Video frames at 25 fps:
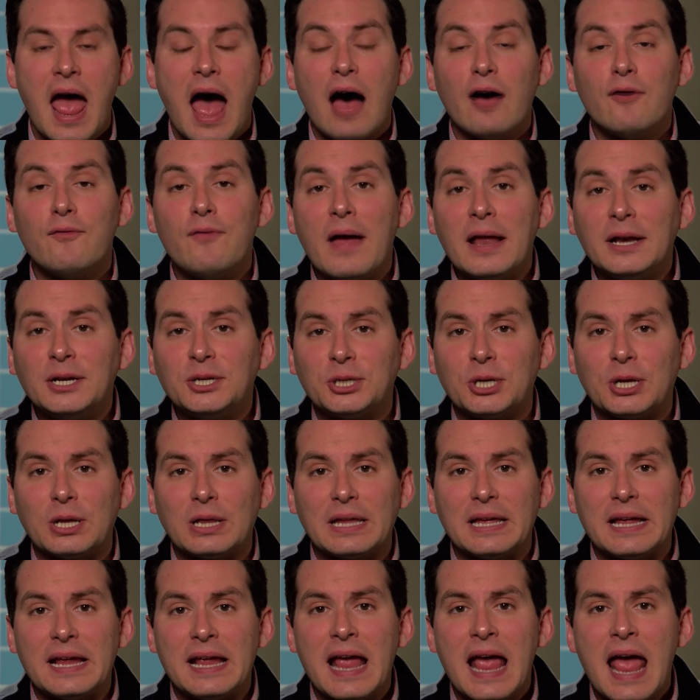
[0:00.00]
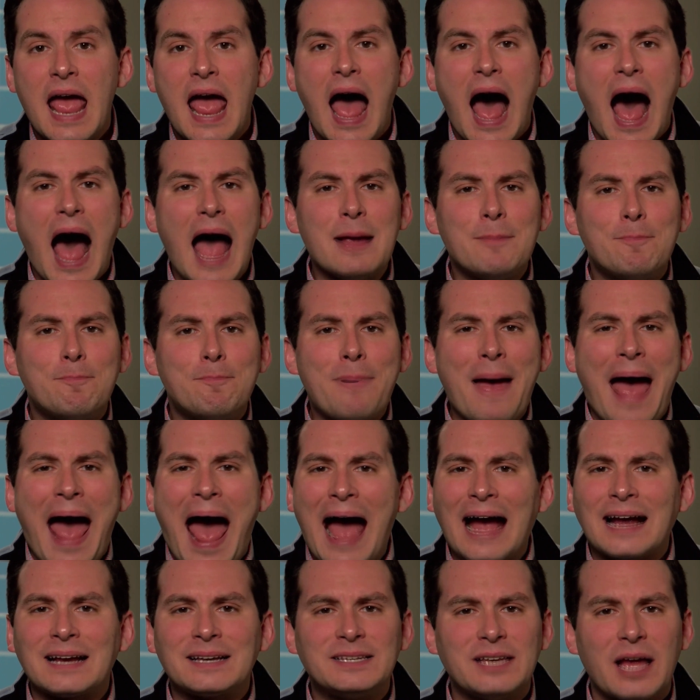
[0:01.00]
Eventually, I
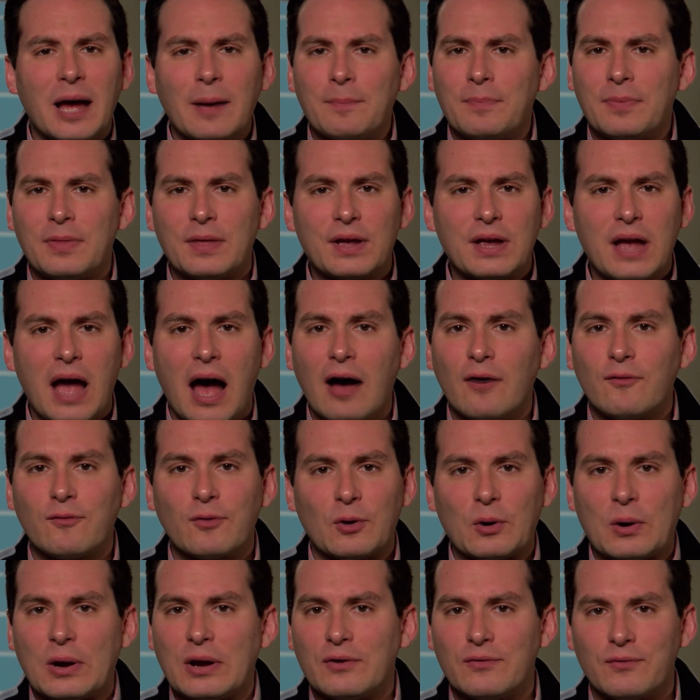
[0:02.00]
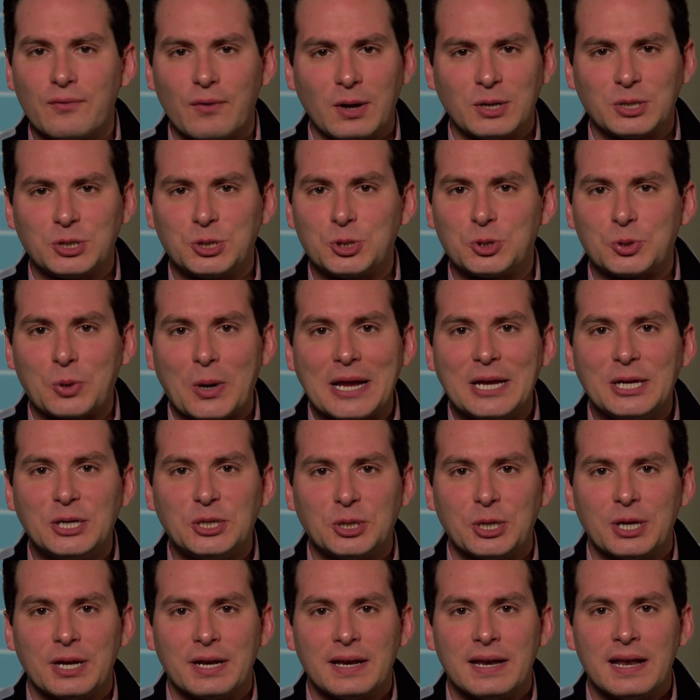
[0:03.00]
packed up the cover in
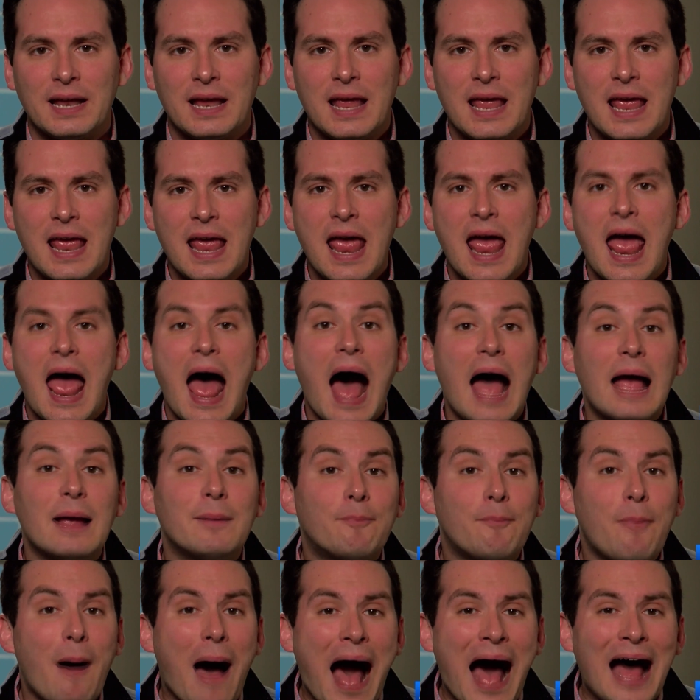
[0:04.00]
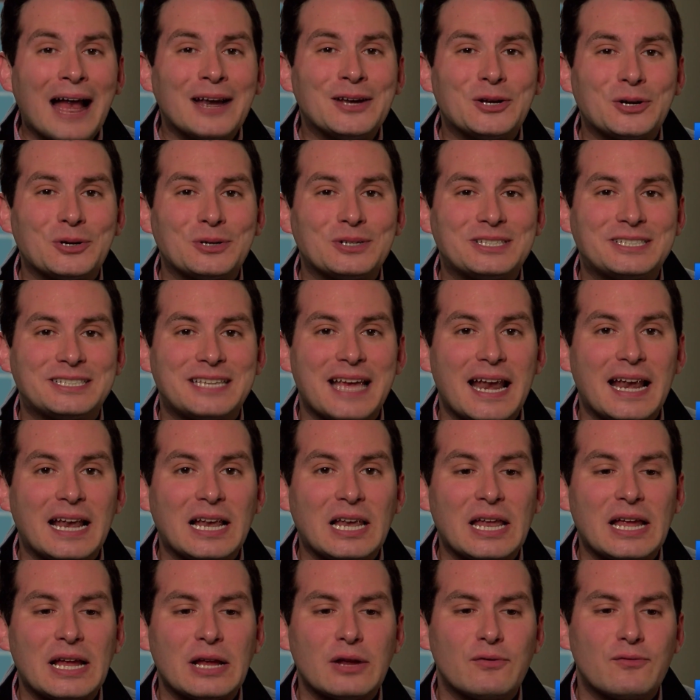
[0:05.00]
frustration. I pondered
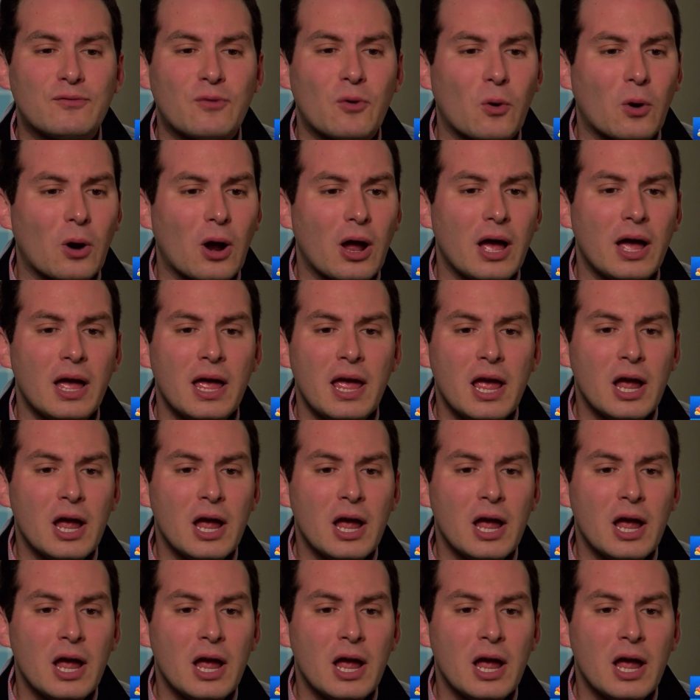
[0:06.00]
settling for a